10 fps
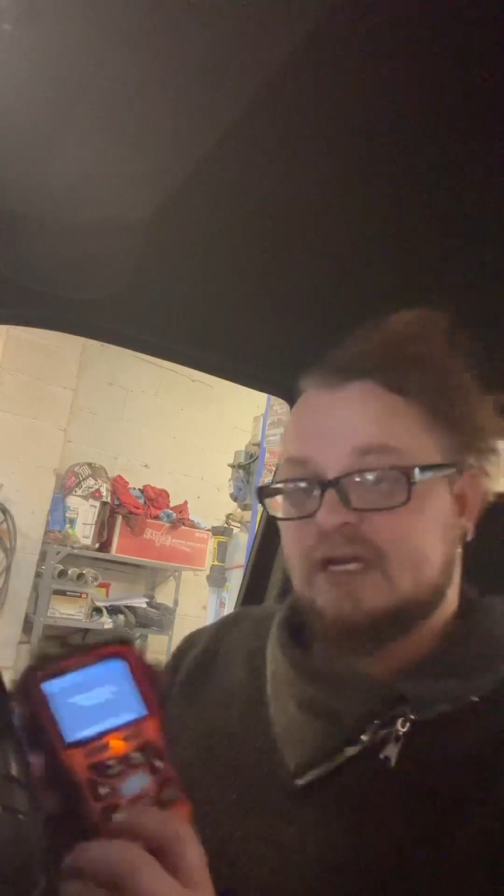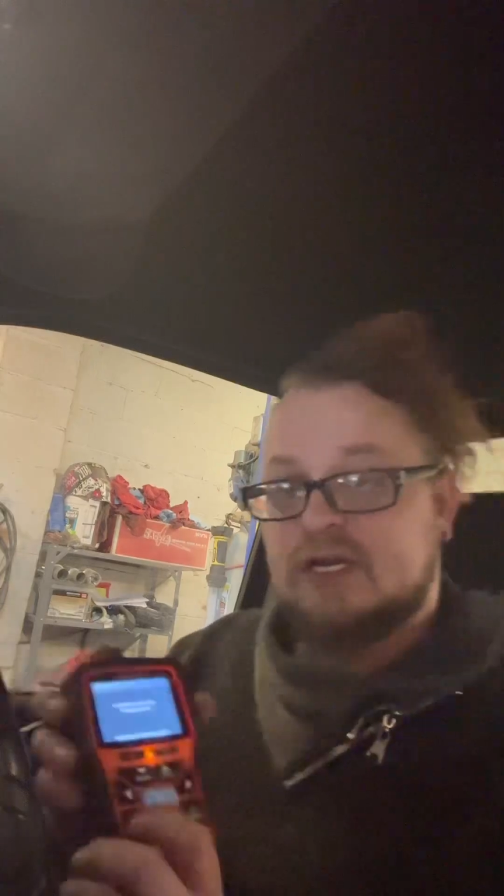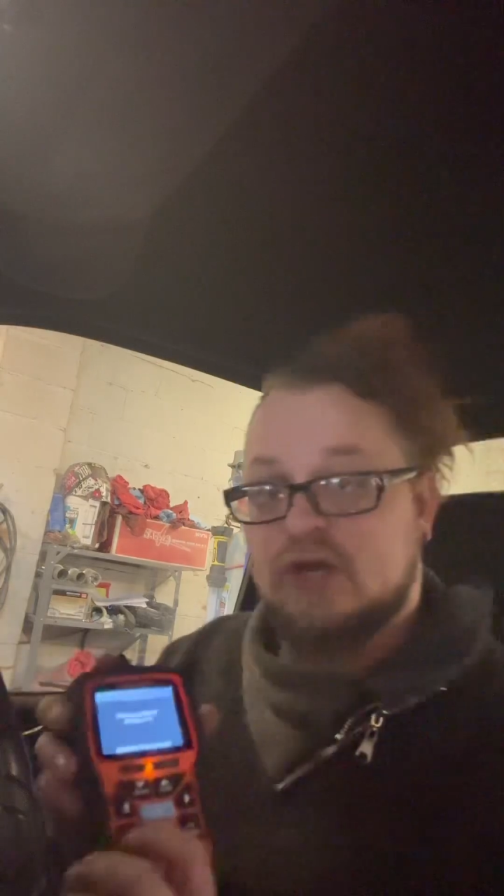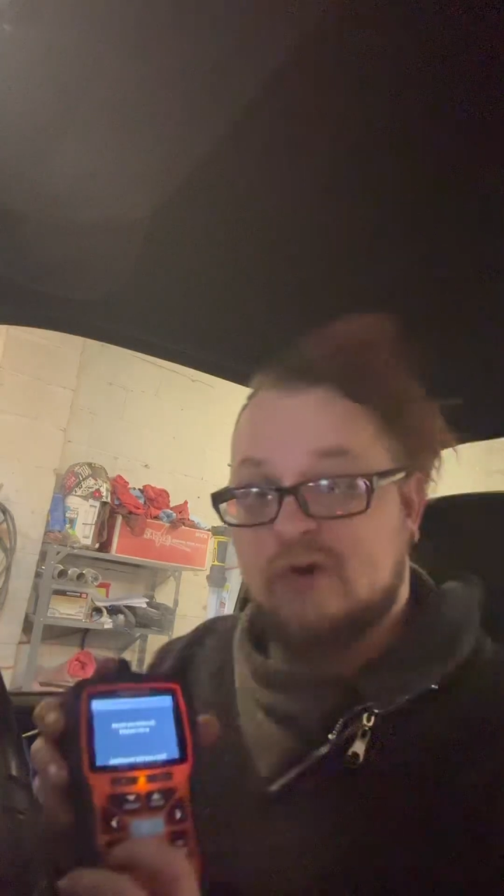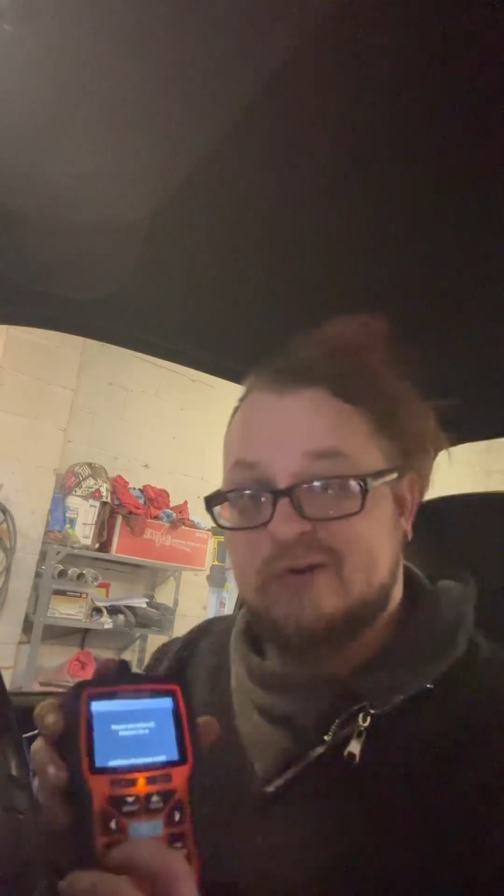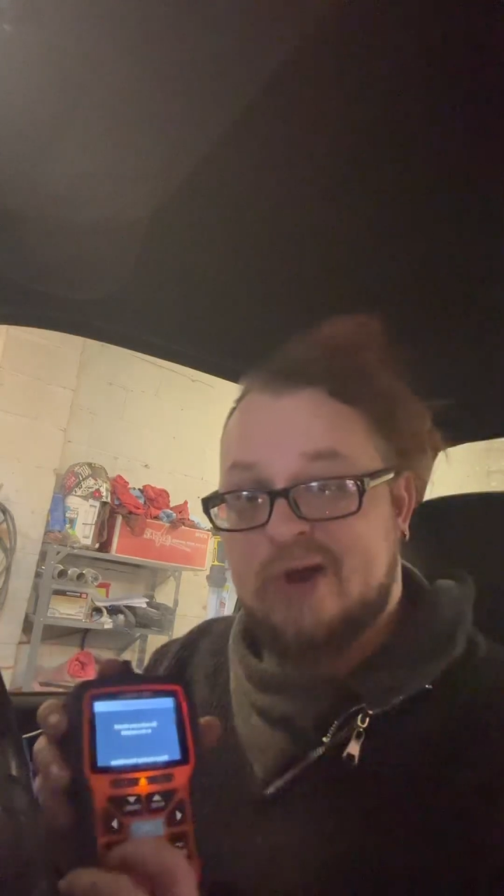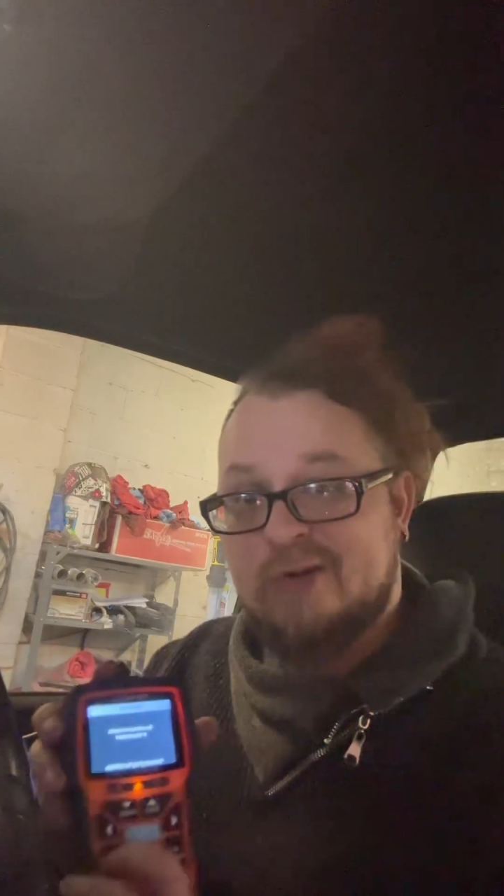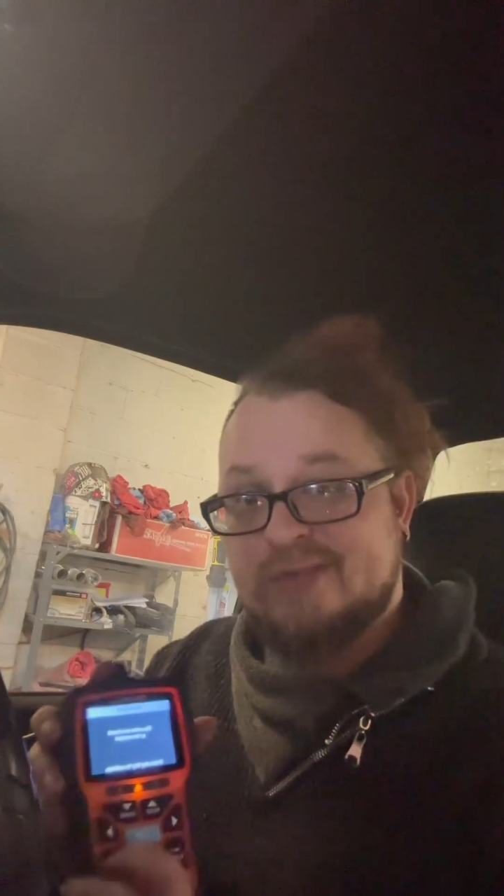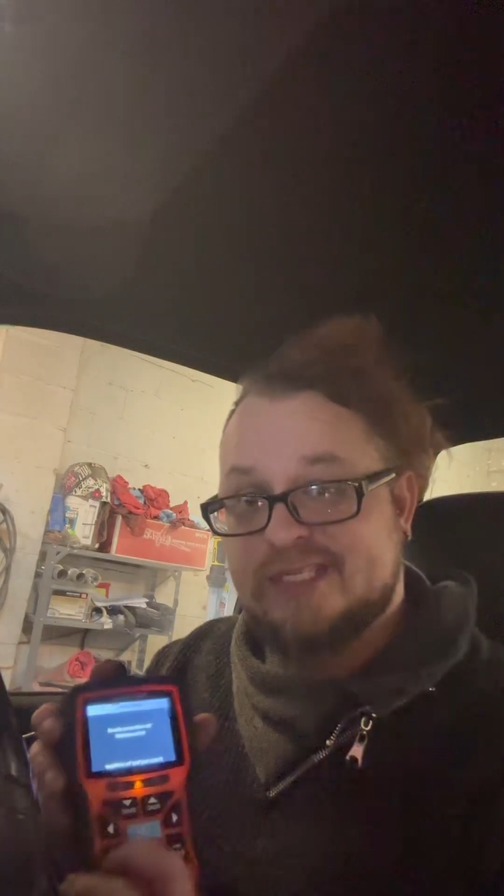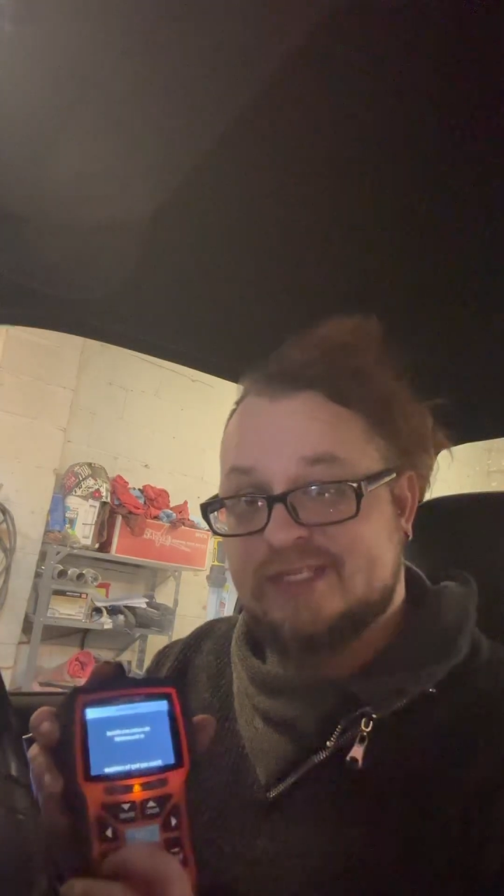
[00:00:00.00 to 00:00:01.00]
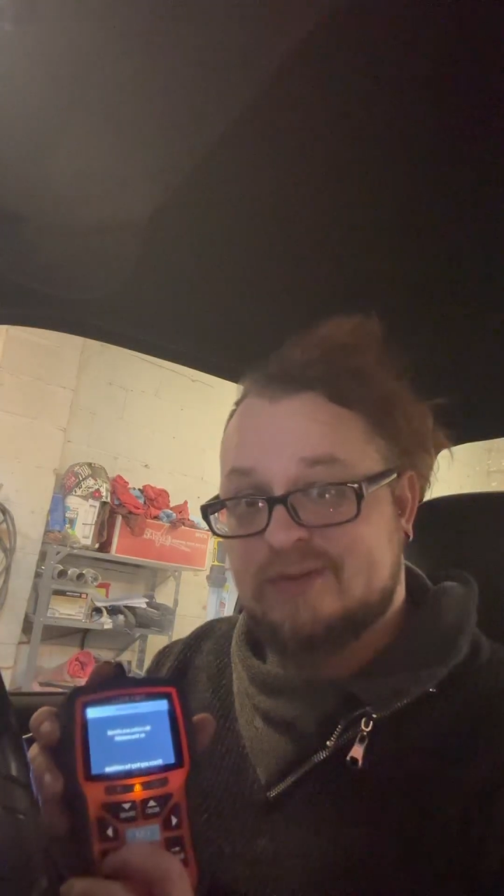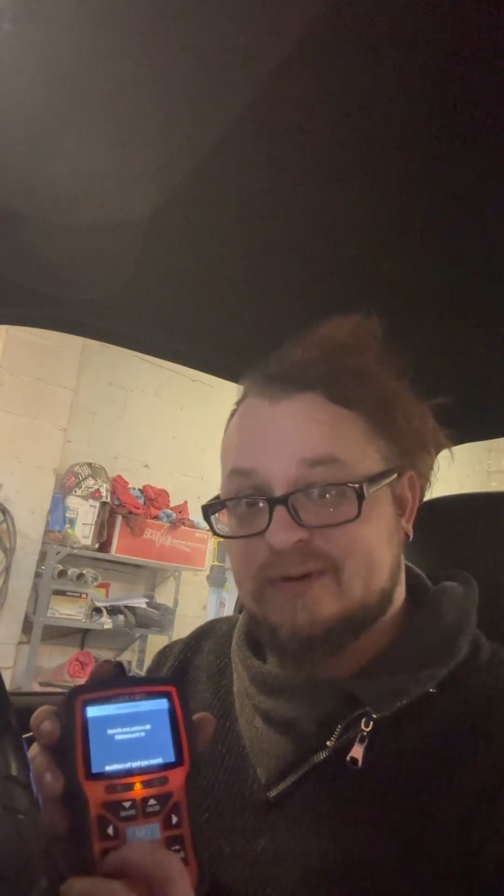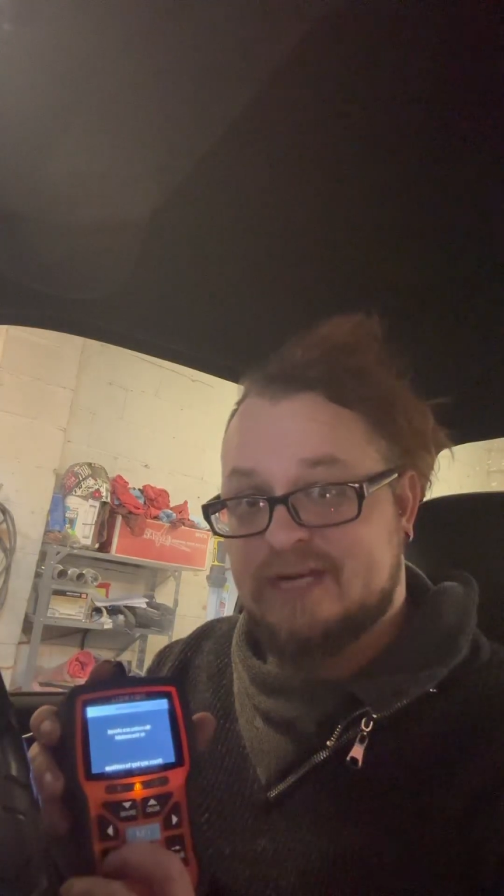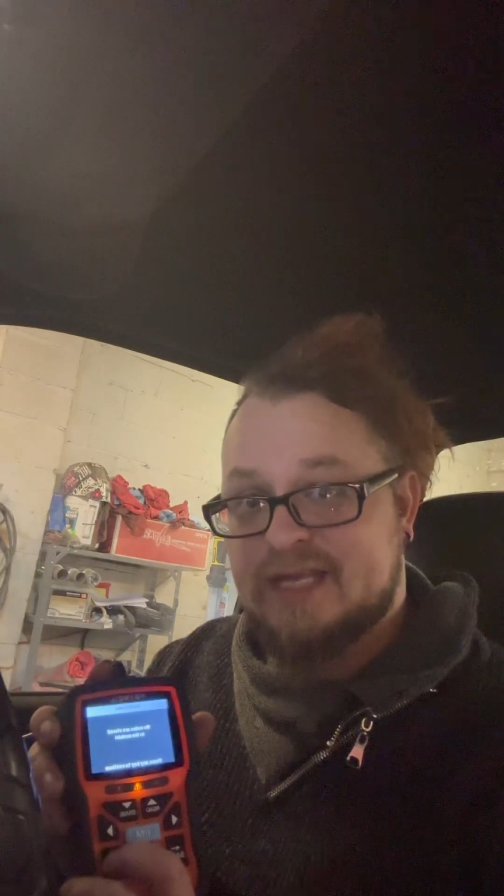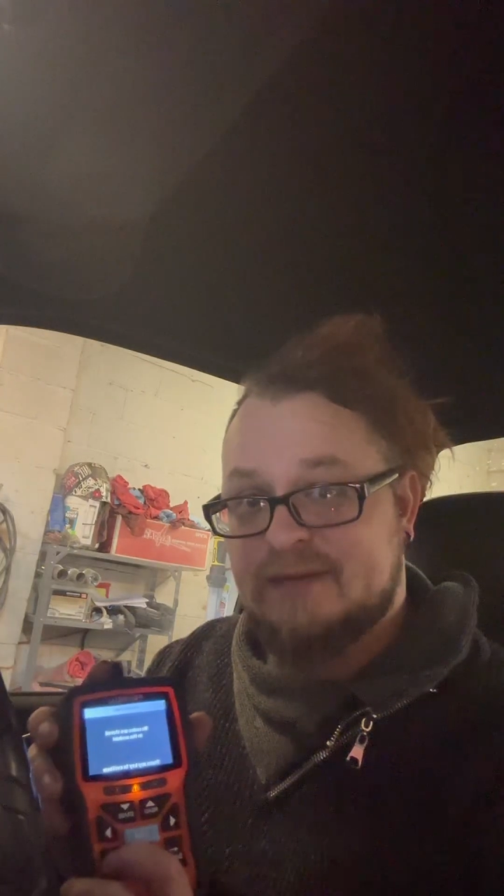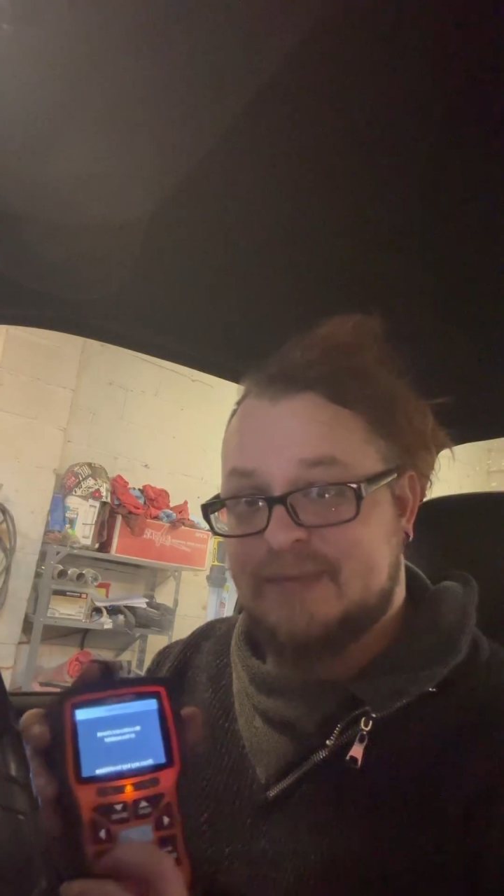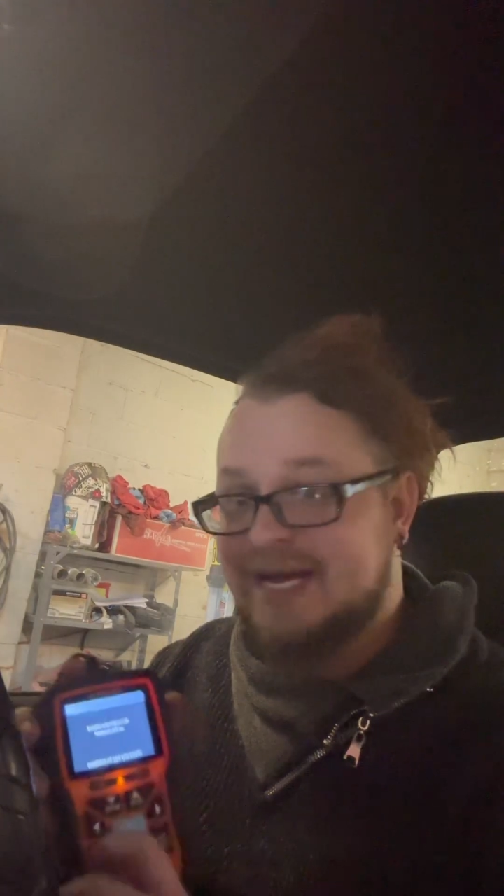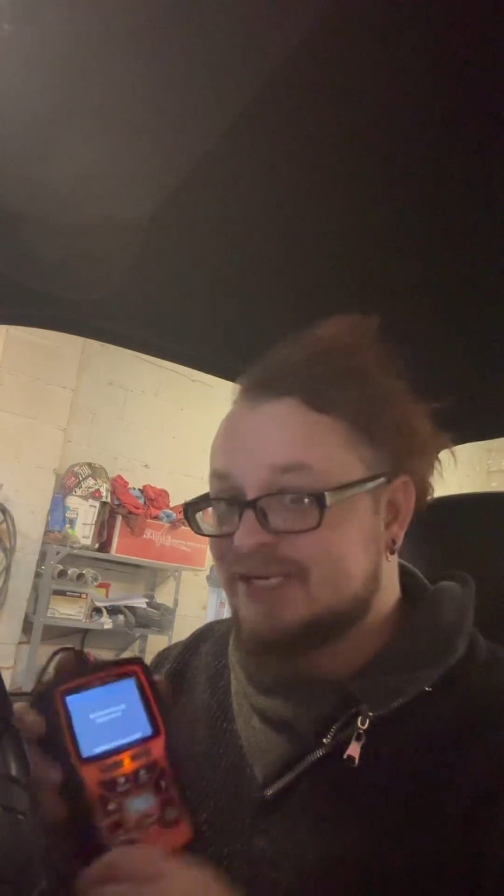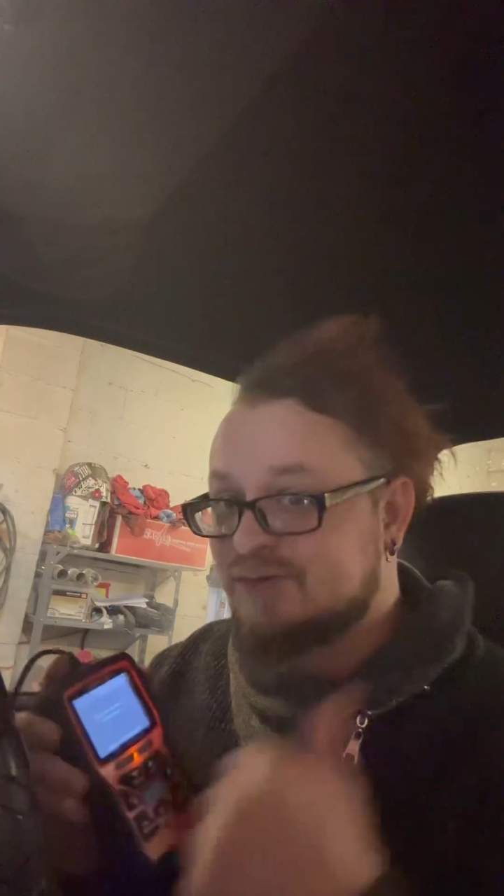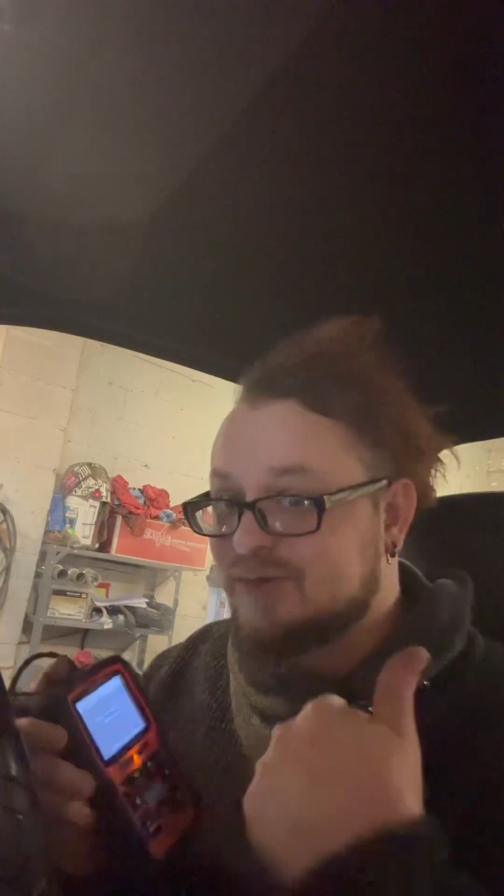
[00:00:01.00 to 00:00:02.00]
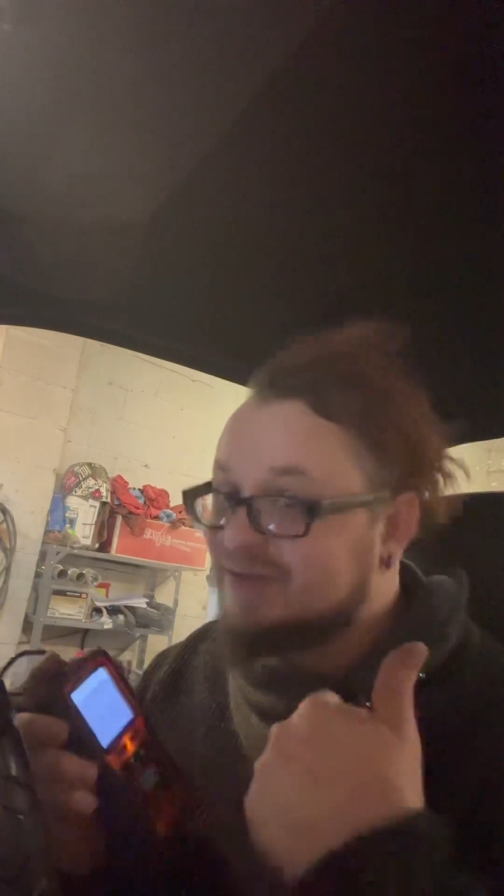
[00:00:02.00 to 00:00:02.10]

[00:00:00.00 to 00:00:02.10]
No codes stored on the module.